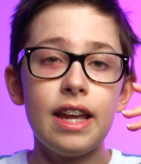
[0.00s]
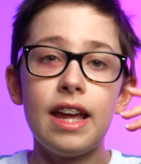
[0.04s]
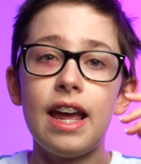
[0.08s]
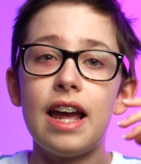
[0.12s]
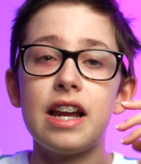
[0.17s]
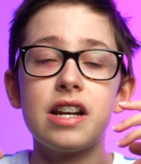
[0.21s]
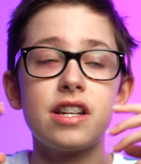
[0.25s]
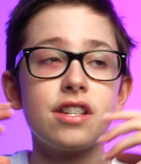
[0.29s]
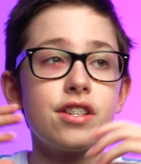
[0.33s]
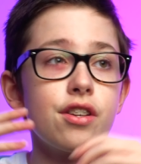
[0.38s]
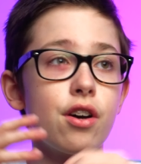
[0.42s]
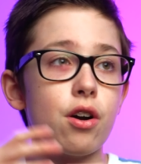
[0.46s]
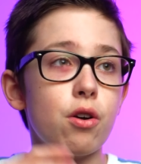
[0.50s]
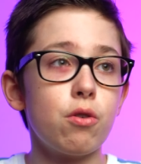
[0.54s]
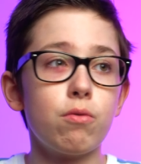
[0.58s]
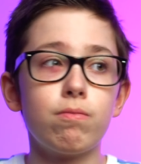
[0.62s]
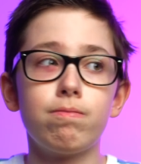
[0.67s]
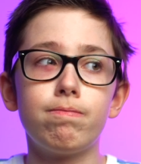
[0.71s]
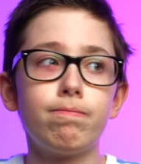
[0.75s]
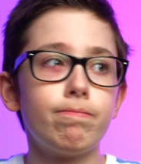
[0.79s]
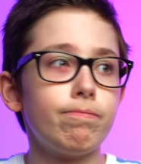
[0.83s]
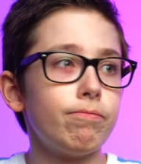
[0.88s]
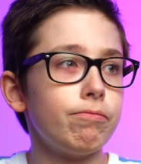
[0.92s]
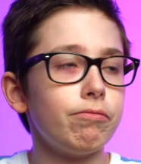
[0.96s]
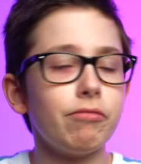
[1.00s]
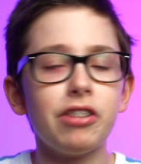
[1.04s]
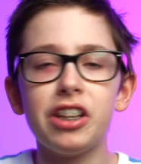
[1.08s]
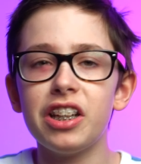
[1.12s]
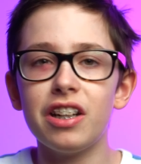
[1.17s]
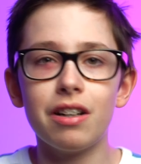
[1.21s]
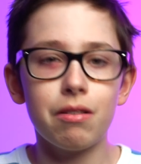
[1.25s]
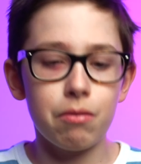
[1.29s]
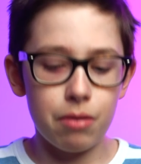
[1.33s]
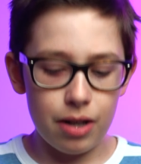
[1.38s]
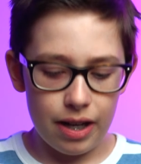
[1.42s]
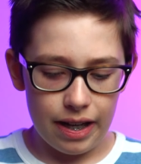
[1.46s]
and so you
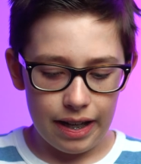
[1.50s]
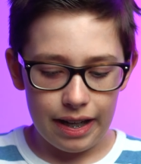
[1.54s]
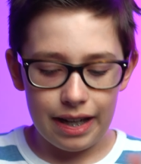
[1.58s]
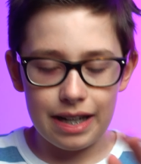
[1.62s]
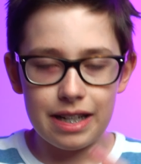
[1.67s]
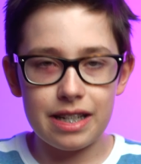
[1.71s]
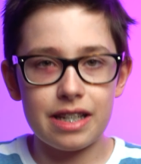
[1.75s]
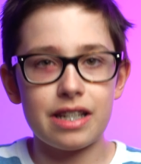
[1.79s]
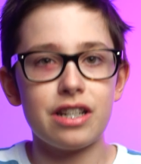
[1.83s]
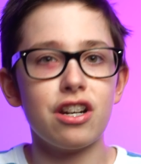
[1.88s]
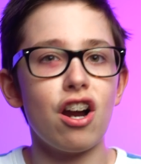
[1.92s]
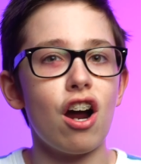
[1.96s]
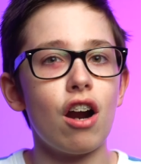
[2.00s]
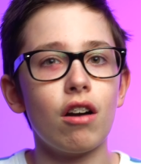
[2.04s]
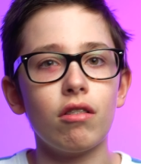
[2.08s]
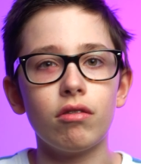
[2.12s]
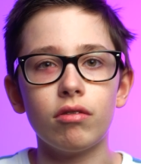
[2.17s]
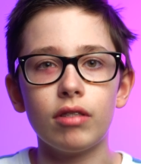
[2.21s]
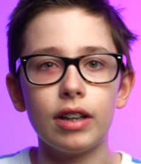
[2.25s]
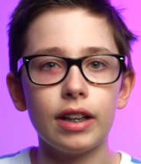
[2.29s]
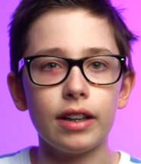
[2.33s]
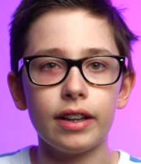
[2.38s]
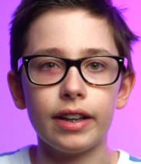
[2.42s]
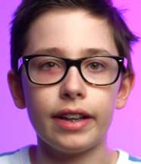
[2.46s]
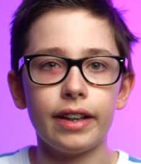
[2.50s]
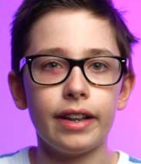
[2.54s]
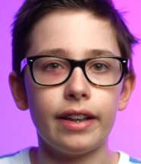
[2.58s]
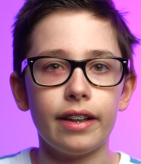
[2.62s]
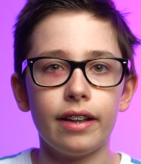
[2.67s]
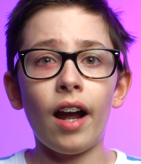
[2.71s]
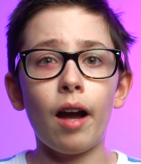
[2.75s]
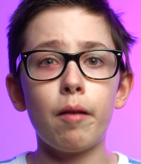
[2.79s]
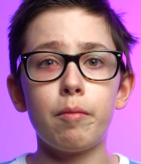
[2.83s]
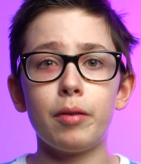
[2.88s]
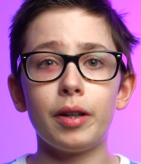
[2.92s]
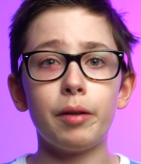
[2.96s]
know what, it's not
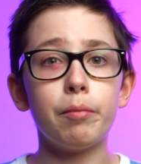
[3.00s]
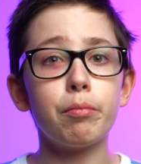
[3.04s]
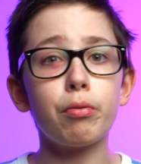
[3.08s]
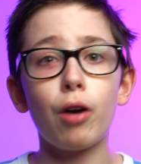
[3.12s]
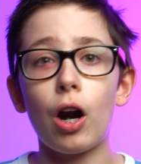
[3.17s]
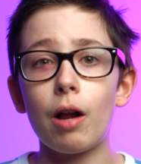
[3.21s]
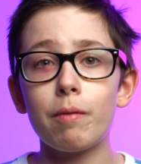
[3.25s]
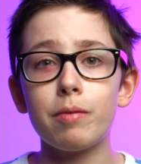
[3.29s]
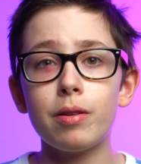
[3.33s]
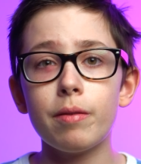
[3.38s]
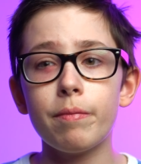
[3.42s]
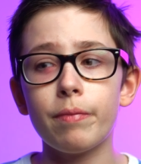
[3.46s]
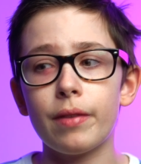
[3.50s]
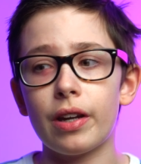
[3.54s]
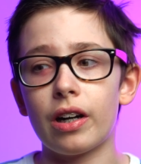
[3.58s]
really a big problem.